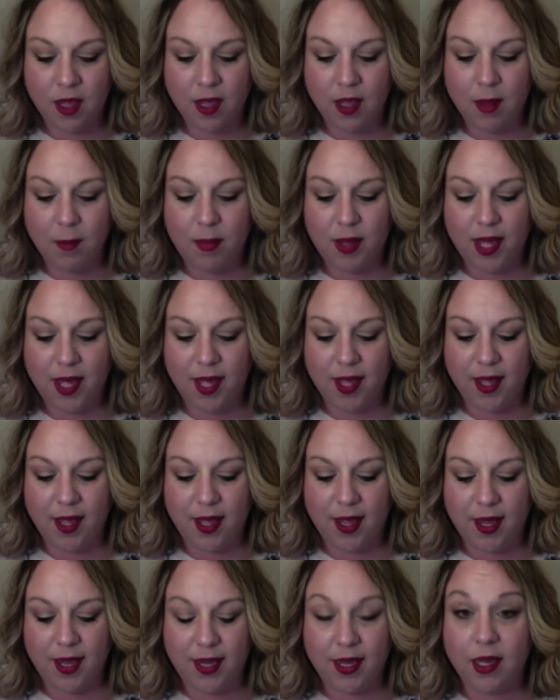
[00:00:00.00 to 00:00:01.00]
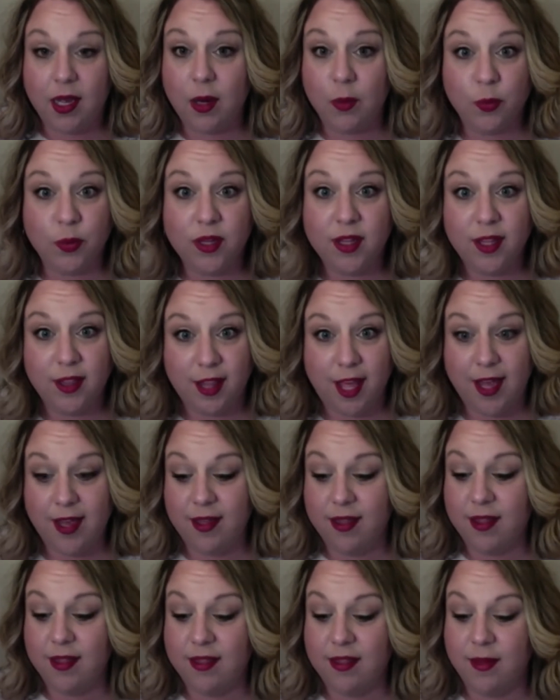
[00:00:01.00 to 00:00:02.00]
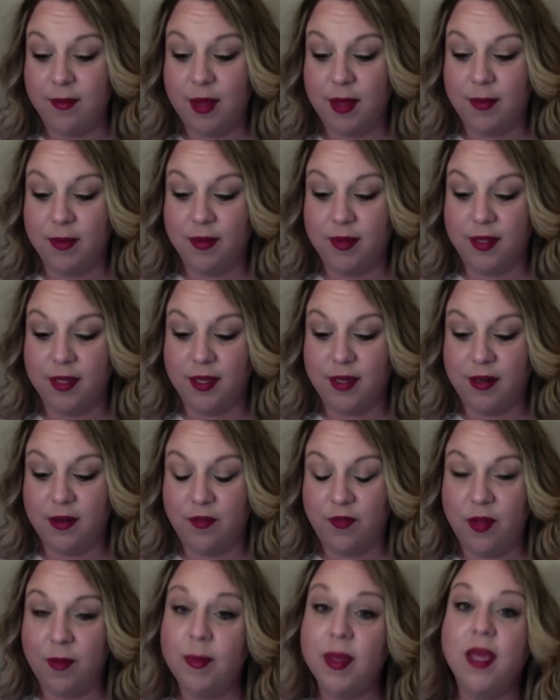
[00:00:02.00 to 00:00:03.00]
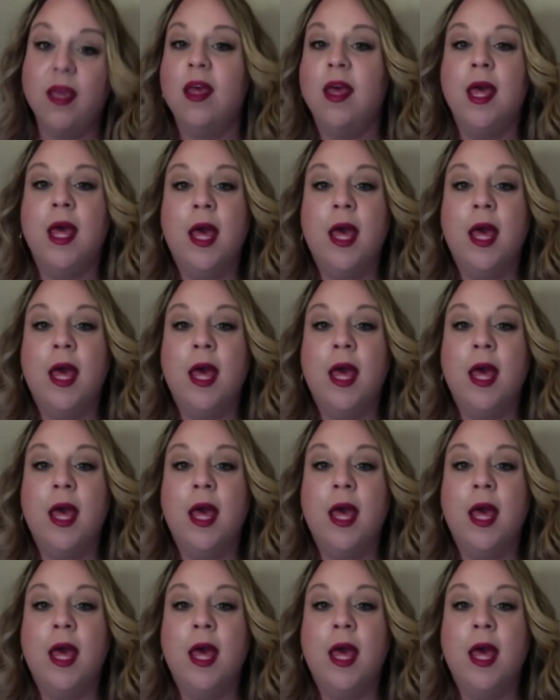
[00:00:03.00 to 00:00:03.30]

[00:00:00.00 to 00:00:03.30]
But I really like the Maybelline Fit Me.